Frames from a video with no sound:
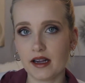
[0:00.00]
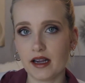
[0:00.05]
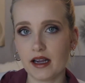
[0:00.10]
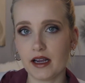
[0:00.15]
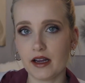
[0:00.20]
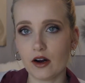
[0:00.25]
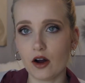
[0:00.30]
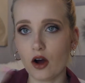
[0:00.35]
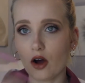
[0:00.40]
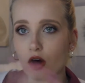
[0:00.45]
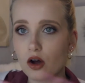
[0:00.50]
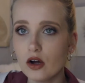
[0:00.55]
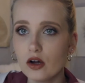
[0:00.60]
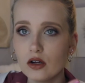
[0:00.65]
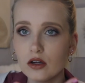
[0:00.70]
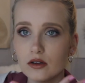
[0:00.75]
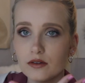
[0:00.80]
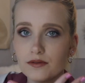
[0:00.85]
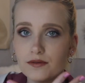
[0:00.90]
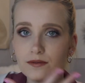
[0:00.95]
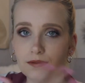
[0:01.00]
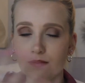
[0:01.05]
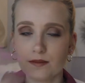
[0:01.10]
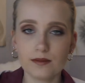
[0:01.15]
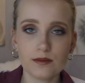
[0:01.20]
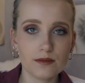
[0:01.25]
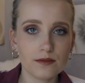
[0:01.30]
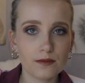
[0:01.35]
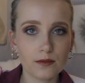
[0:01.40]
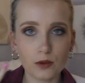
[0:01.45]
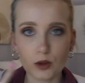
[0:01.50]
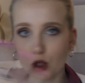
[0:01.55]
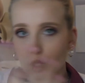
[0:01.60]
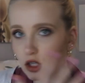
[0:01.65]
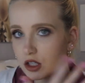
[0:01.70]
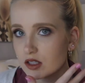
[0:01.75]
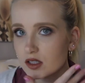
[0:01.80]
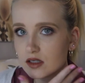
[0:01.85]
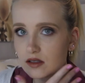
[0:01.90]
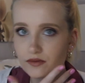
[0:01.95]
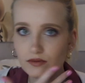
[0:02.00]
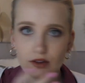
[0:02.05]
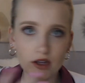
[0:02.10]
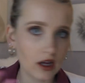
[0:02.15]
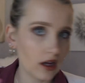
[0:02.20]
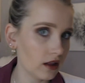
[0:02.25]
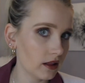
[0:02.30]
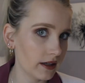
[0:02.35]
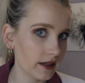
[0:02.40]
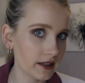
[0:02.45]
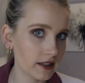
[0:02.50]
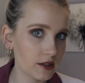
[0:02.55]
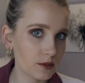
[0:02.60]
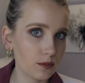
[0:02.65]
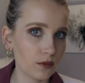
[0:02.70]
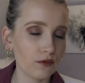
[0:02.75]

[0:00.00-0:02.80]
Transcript: it all looks flawless